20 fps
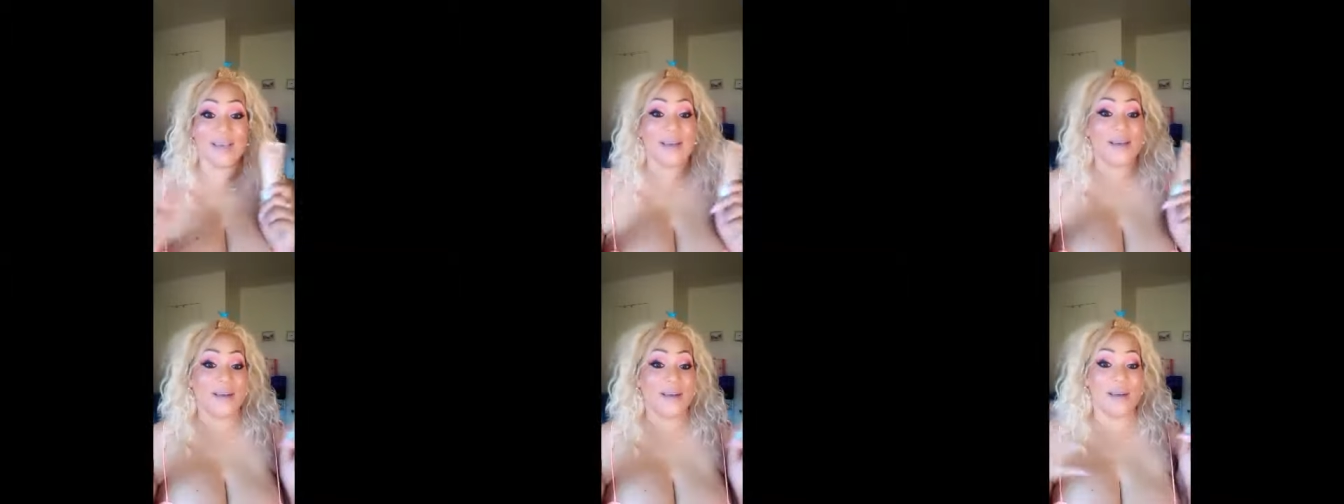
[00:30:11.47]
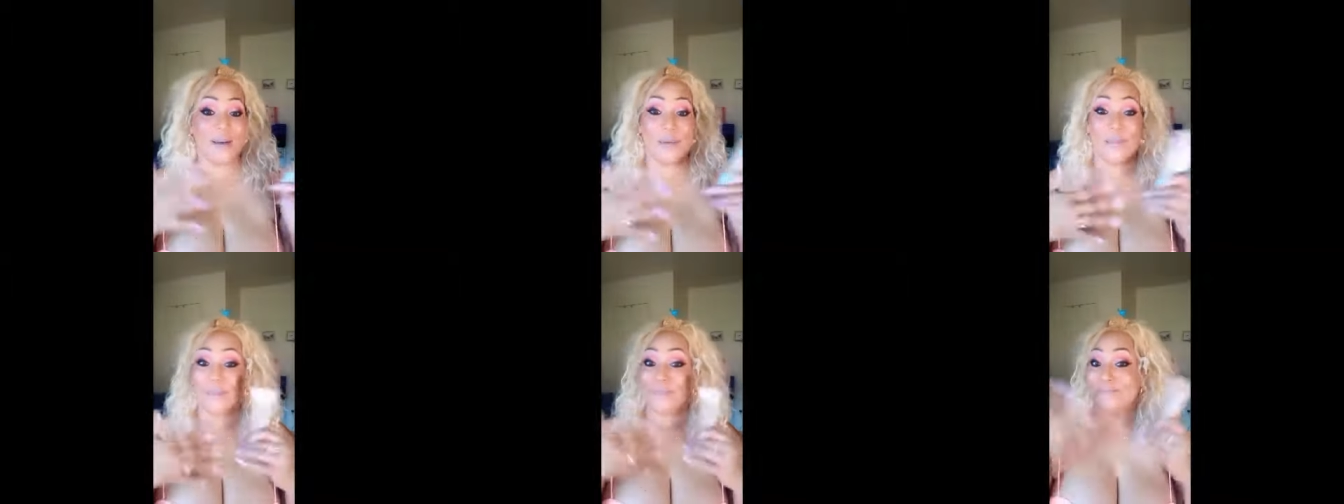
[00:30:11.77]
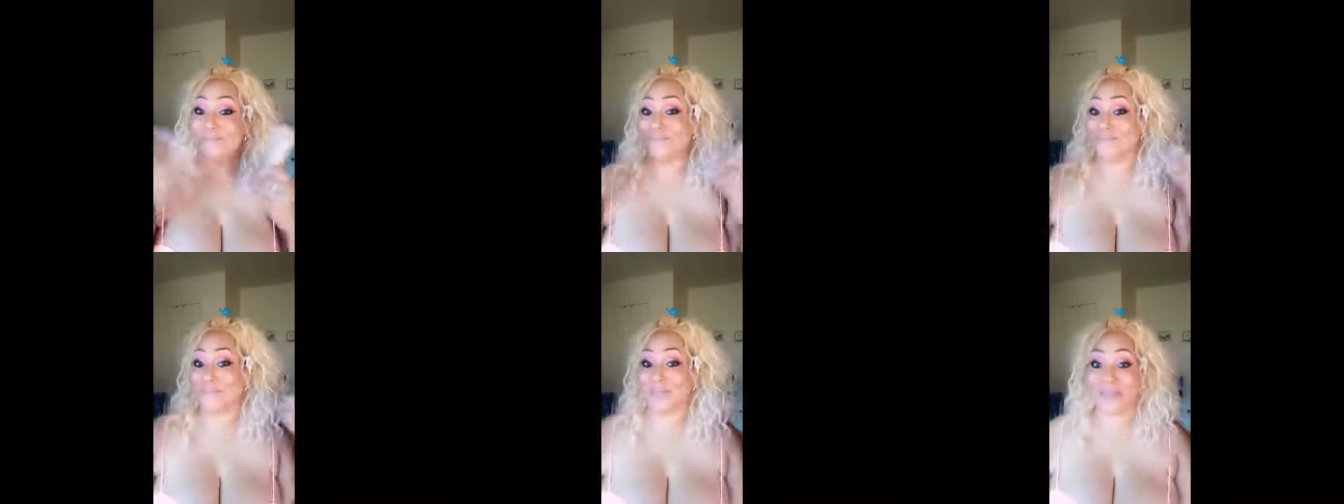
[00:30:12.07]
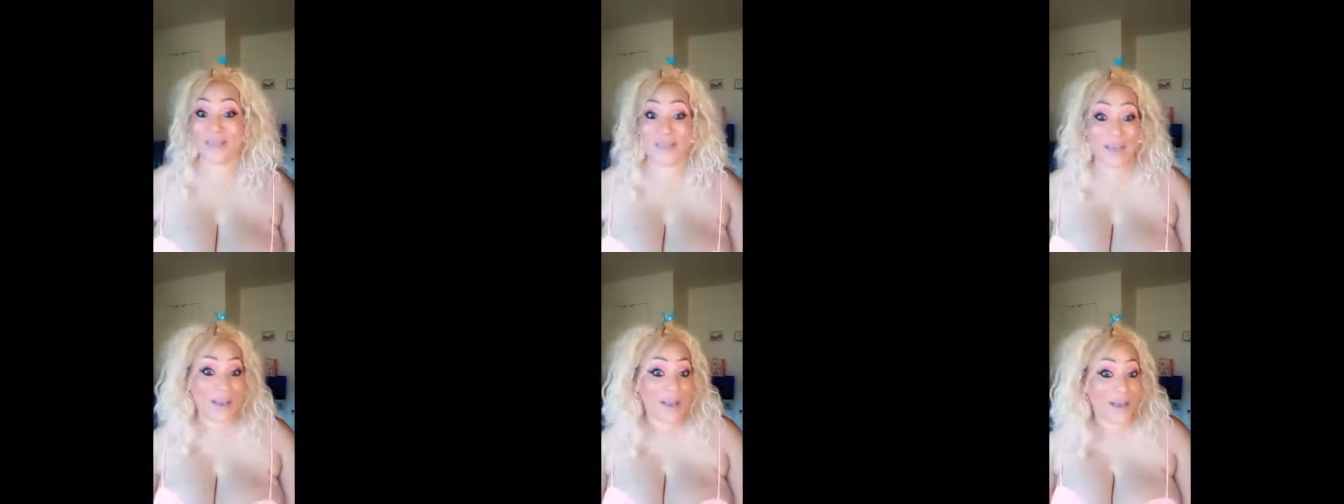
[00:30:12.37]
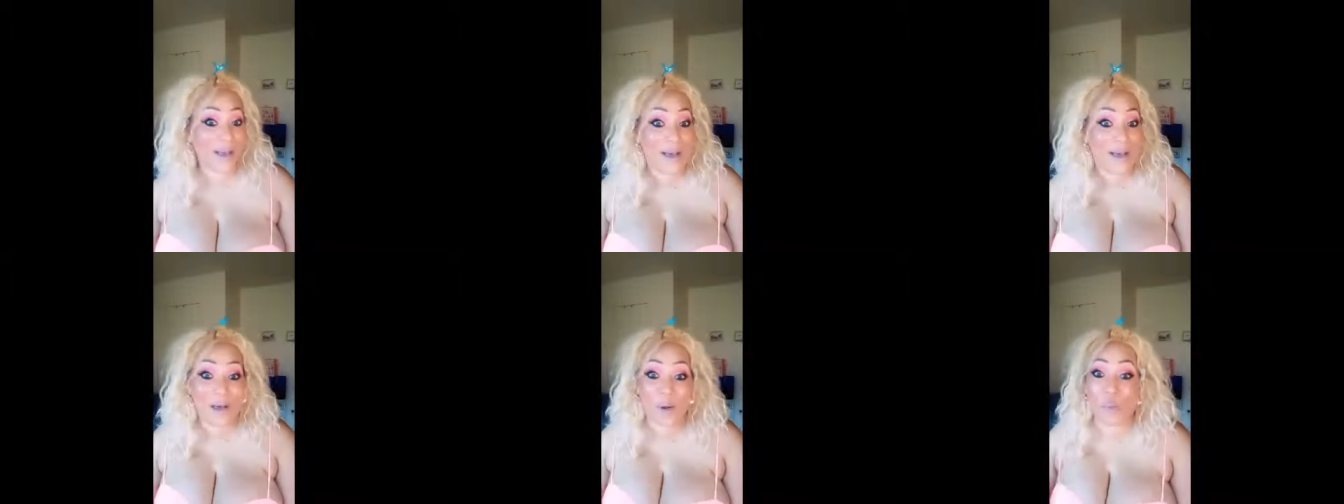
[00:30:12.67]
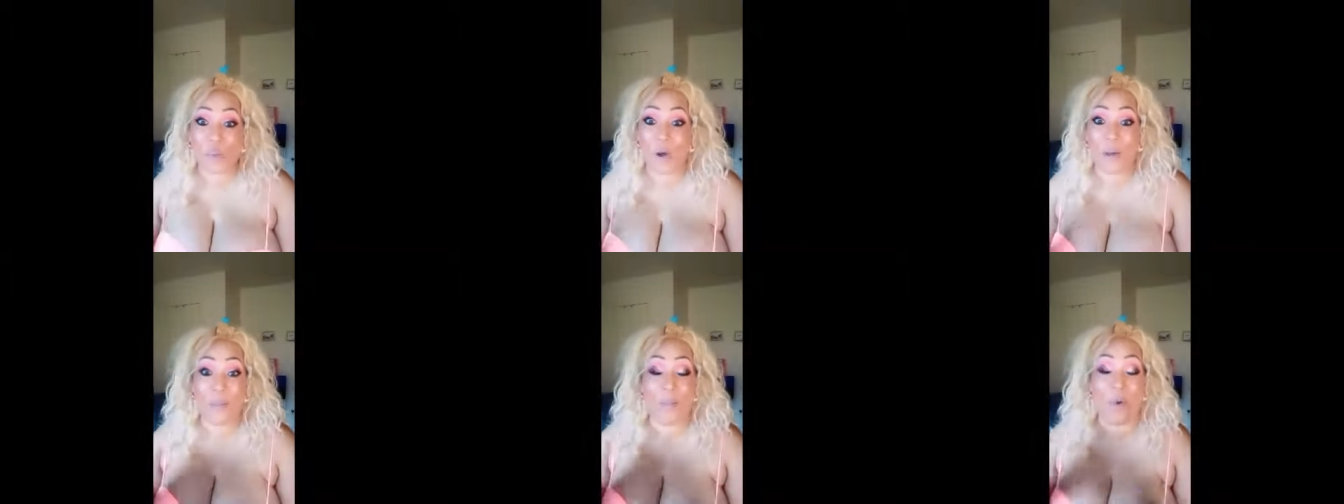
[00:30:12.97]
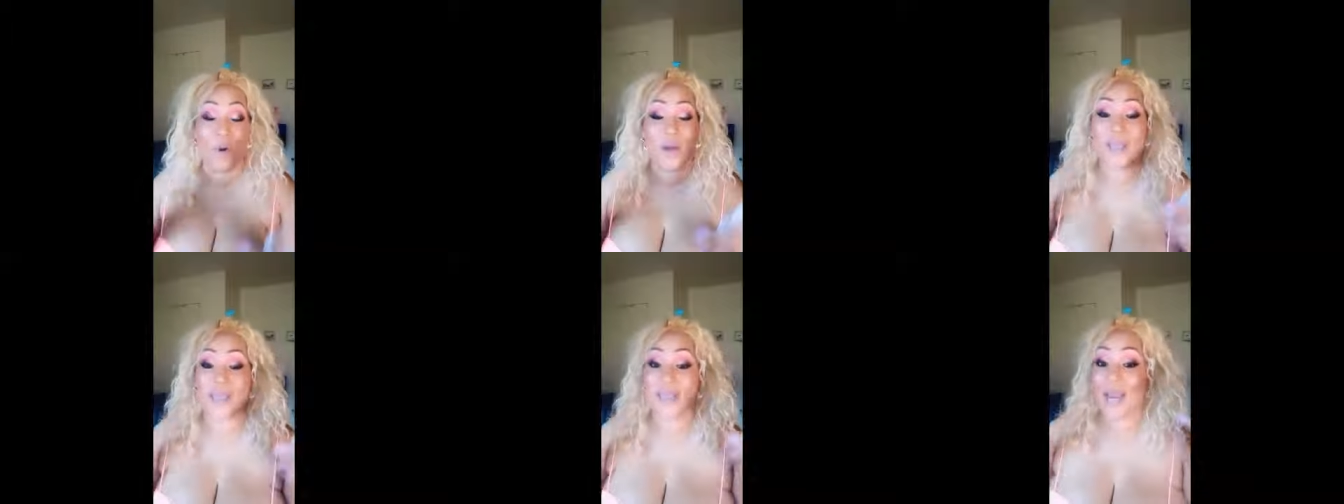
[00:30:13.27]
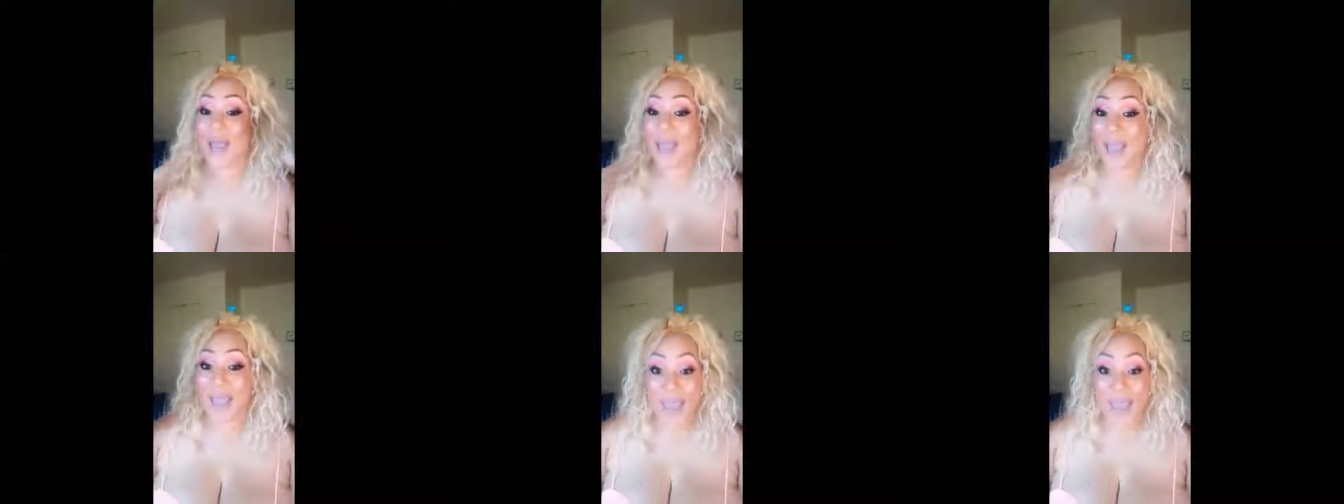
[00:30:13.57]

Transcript: um yeah what more can i